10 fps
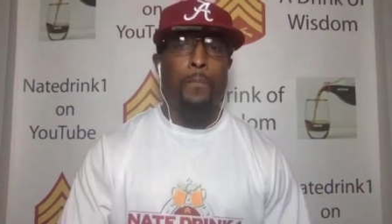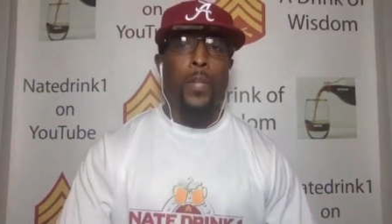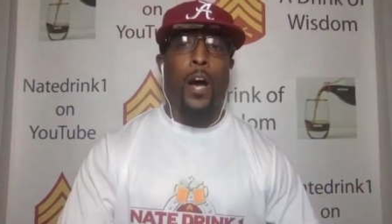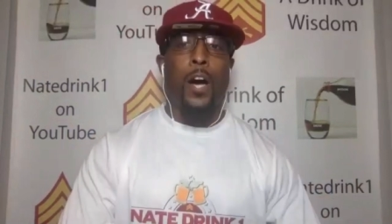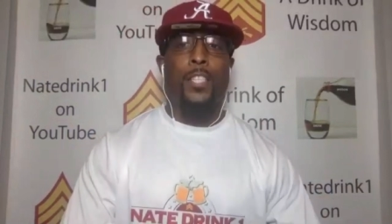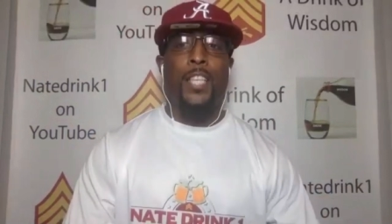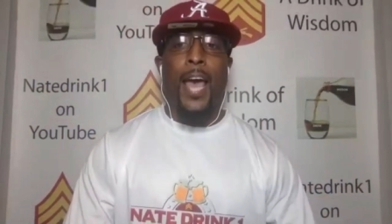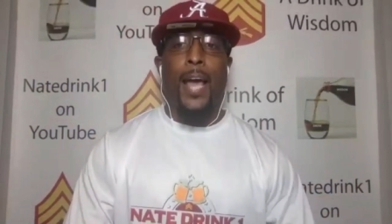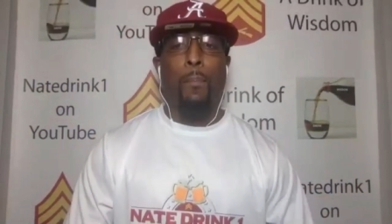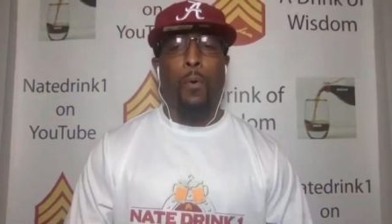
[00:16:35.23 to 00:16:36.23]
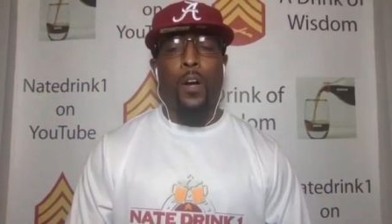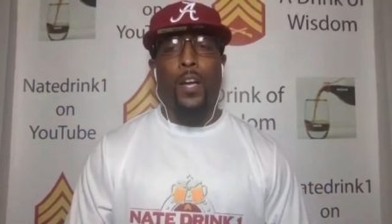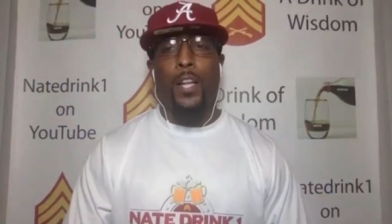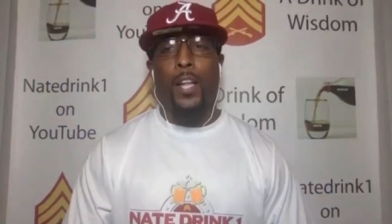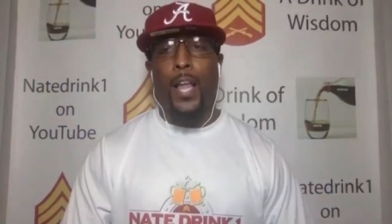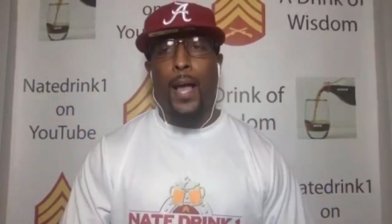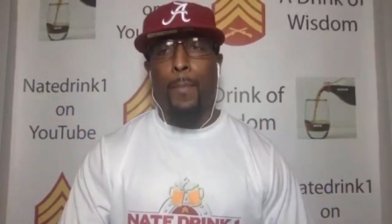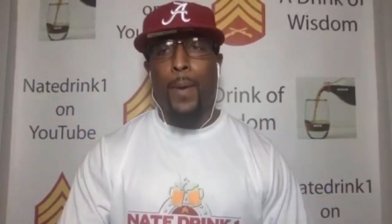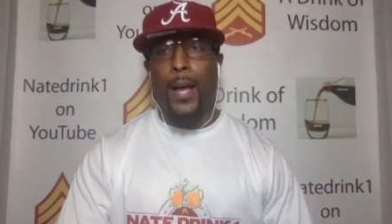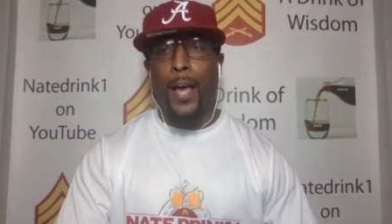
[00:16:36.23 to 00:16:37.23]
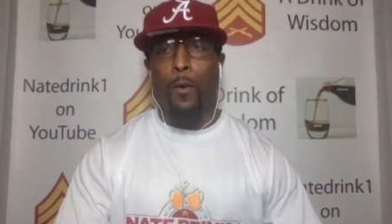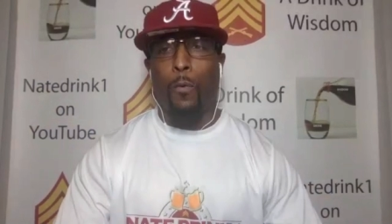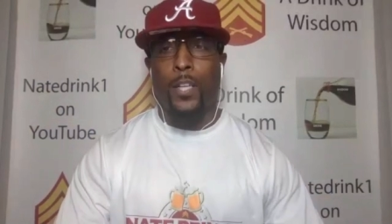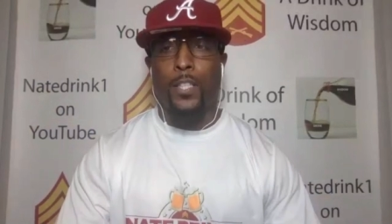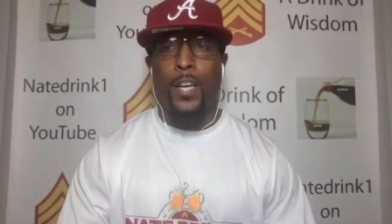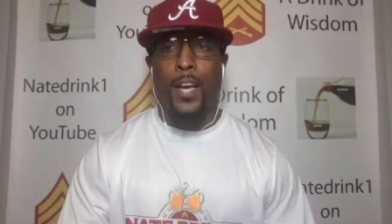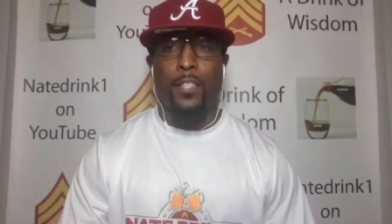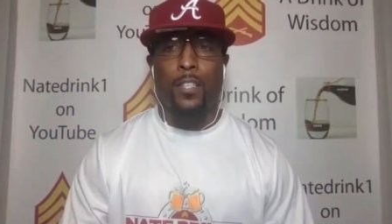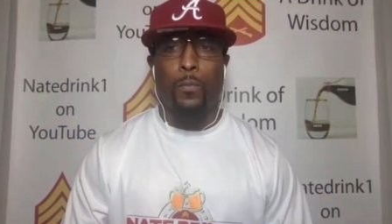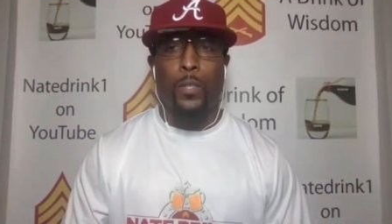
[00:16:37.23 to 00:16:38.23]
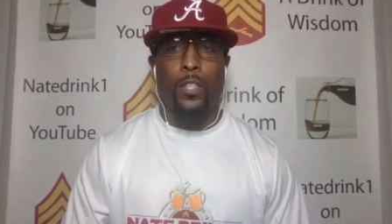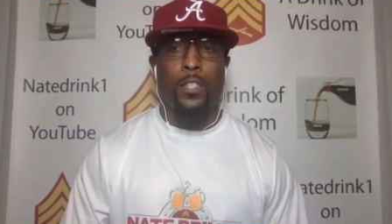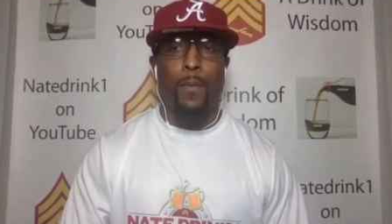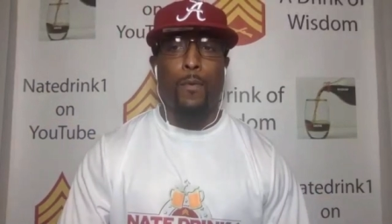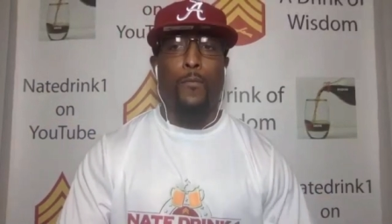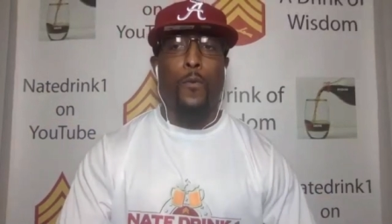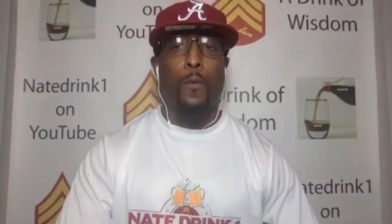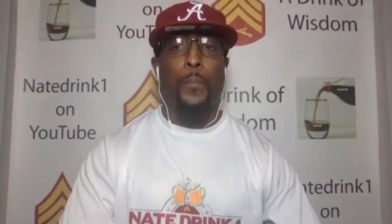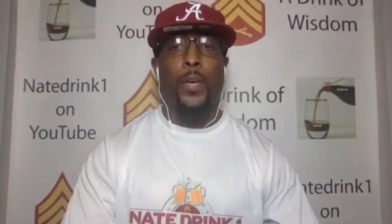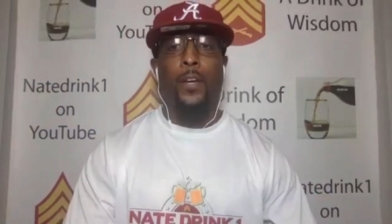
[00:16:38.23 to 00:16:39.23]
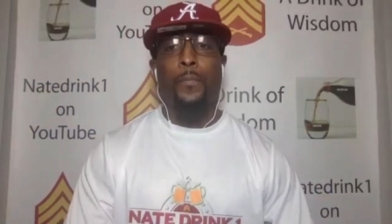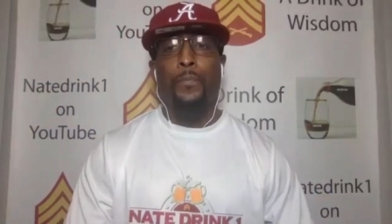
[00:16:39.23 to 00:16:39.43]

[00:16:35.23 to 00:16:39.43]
uh, Zach Baun, the linebacker out of Wisconsin, with the 74 pick.